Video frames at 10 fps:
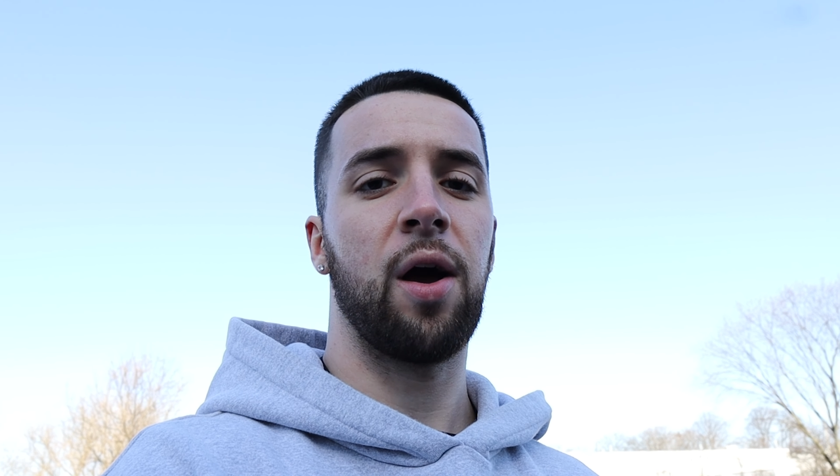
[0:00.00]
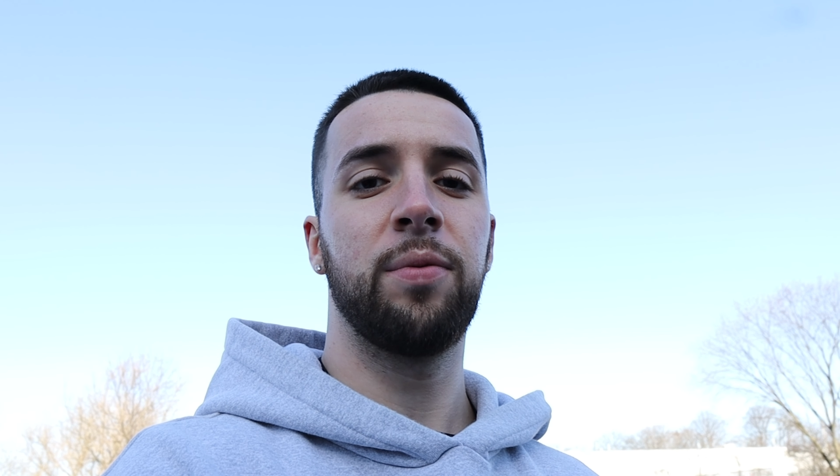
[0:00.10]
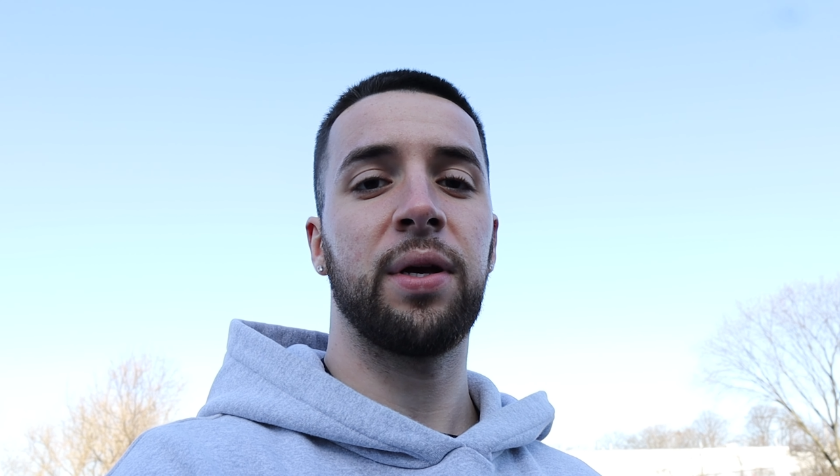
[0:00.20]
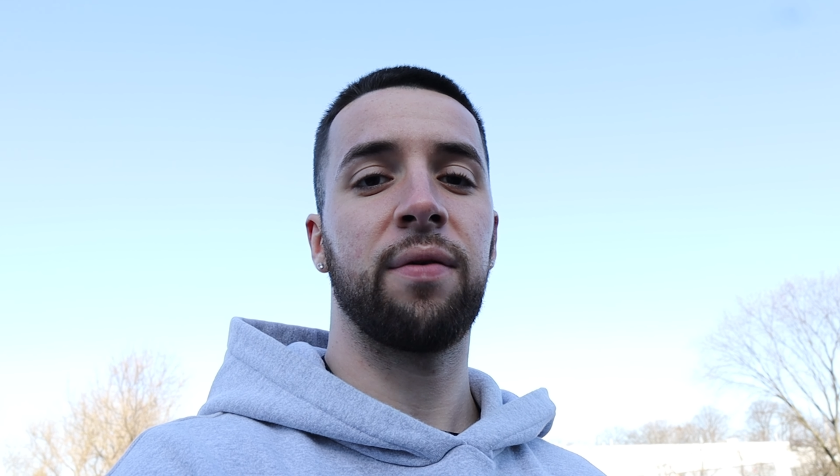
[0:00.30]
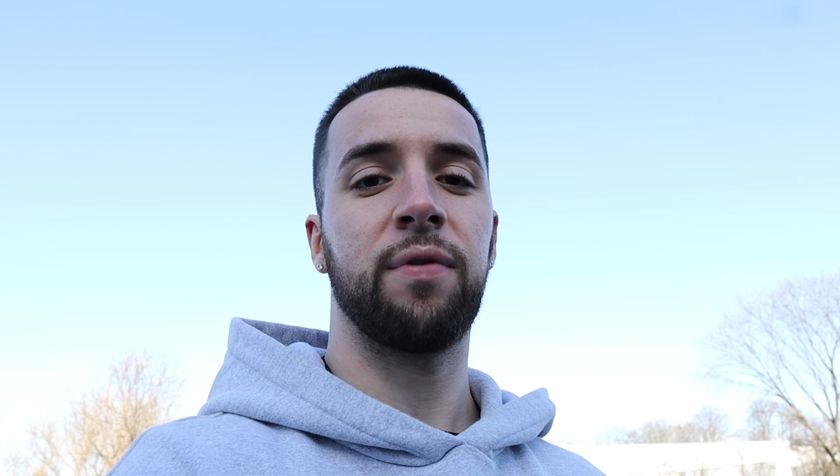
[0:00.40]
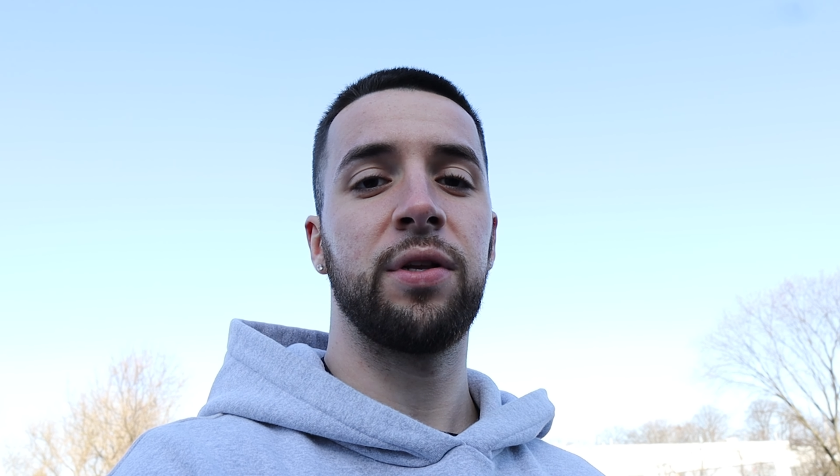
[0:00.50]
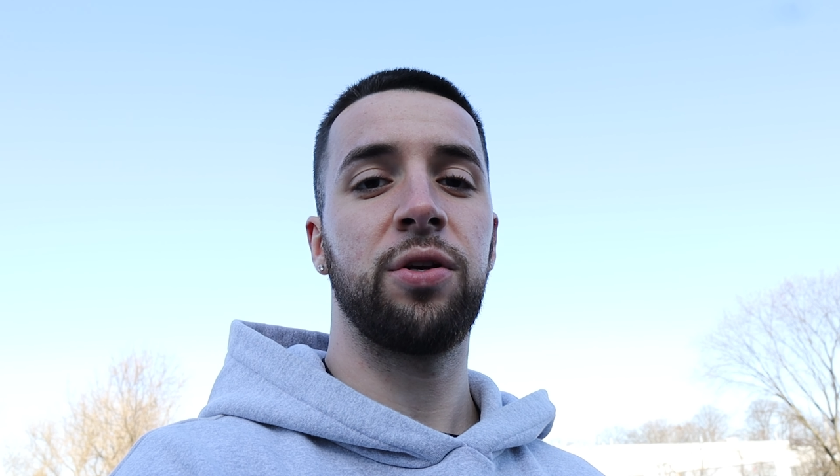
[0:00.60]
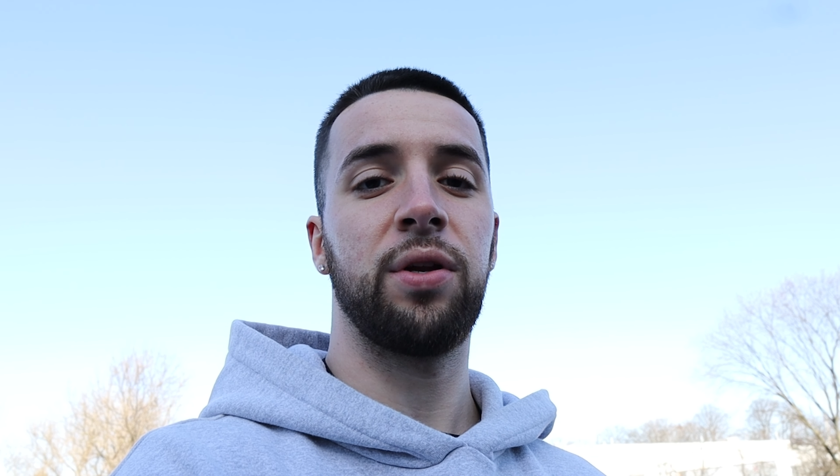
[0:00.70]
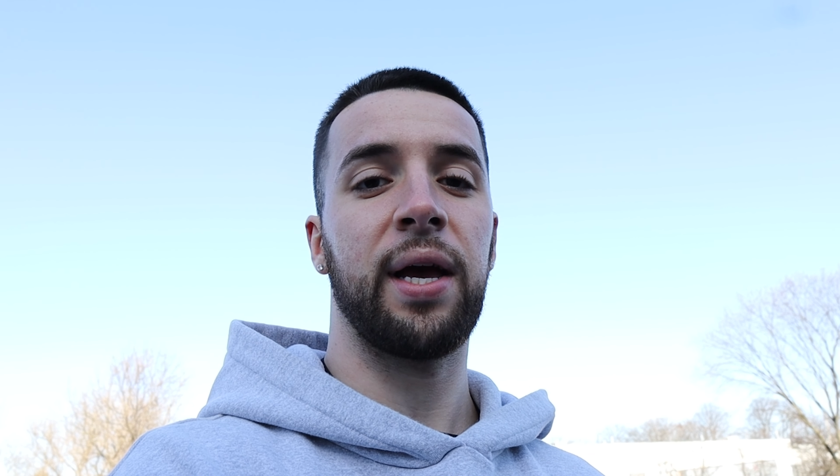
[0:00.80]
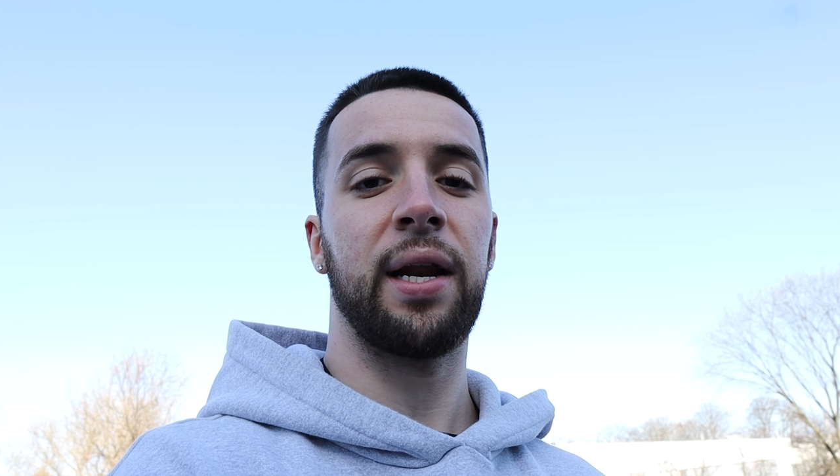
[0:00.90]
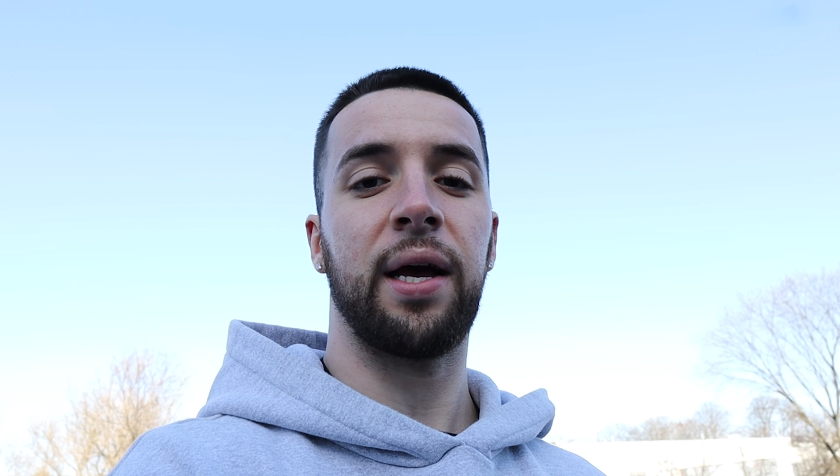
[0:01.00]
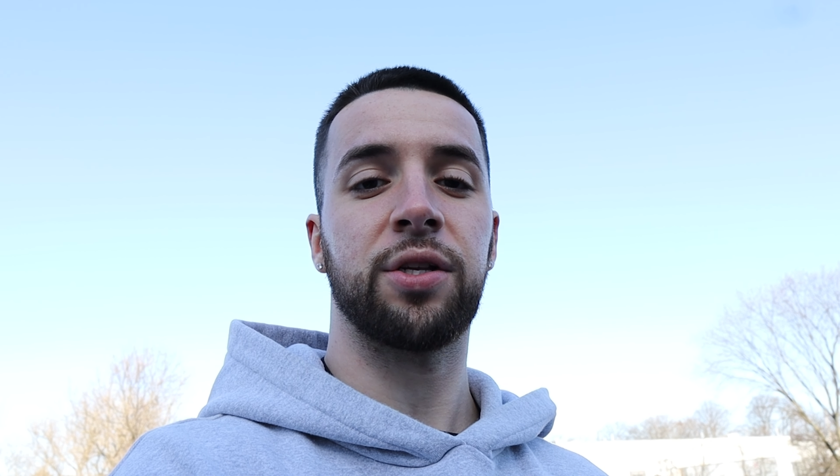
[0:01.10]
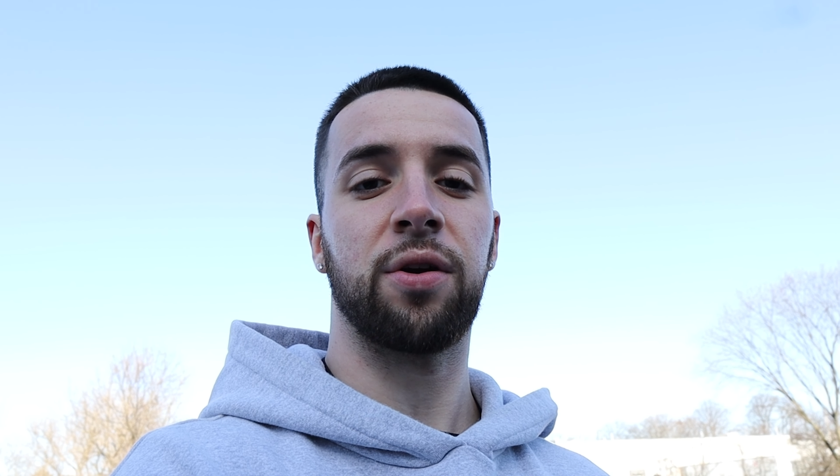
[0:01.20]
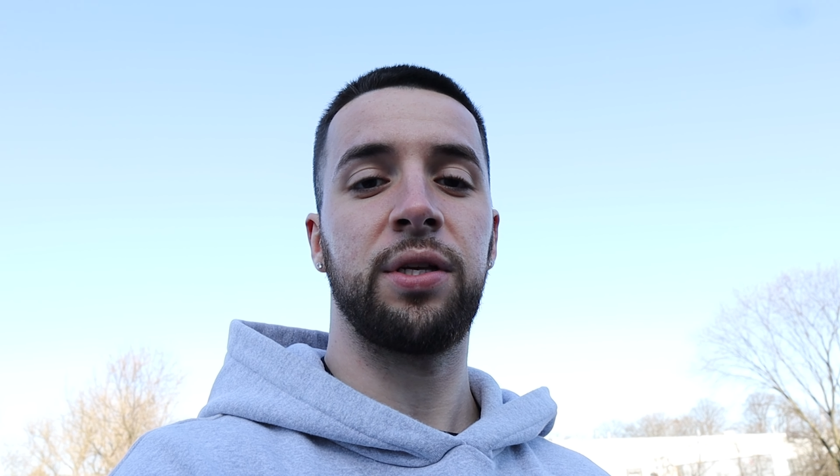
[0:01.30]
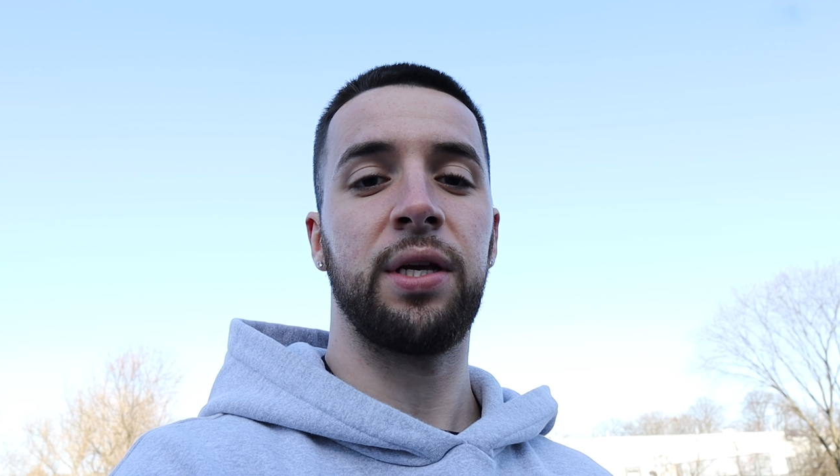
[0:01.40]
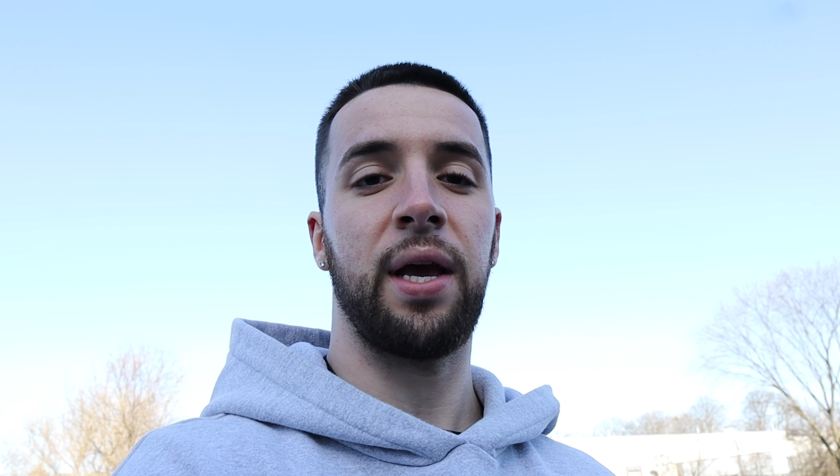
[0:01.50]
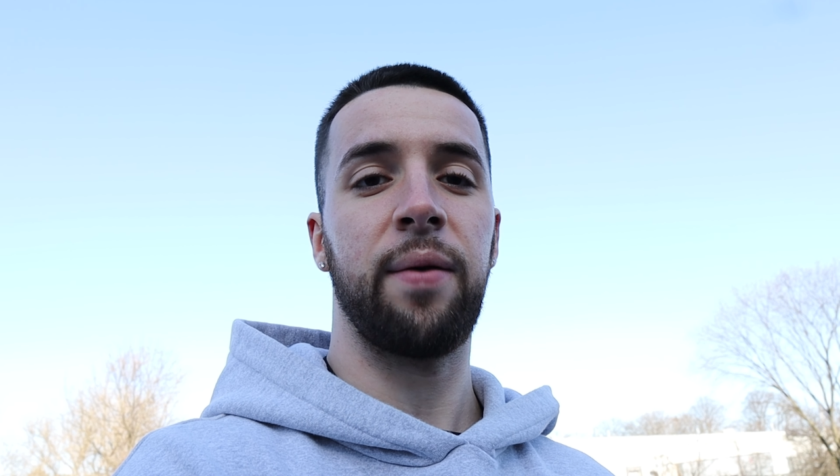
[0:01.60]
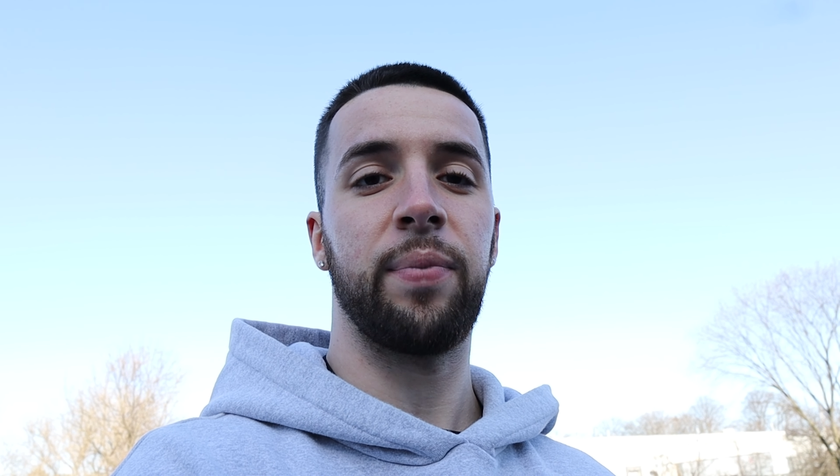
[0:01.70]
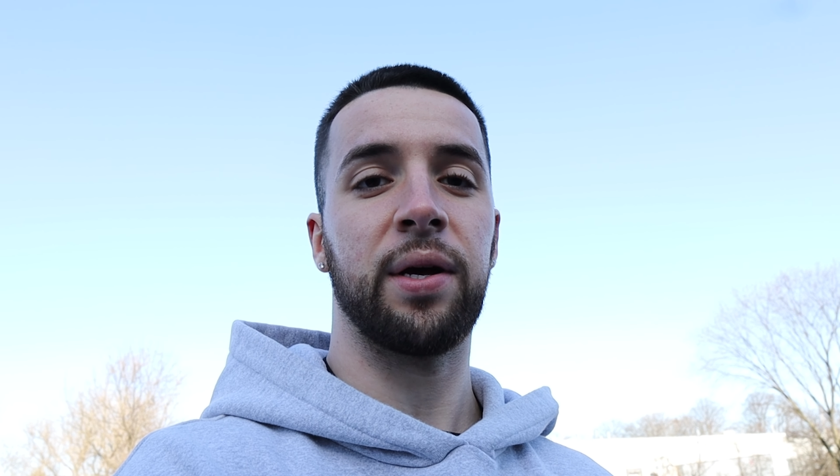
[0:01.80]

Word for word: I hope to convince you to get an SRT8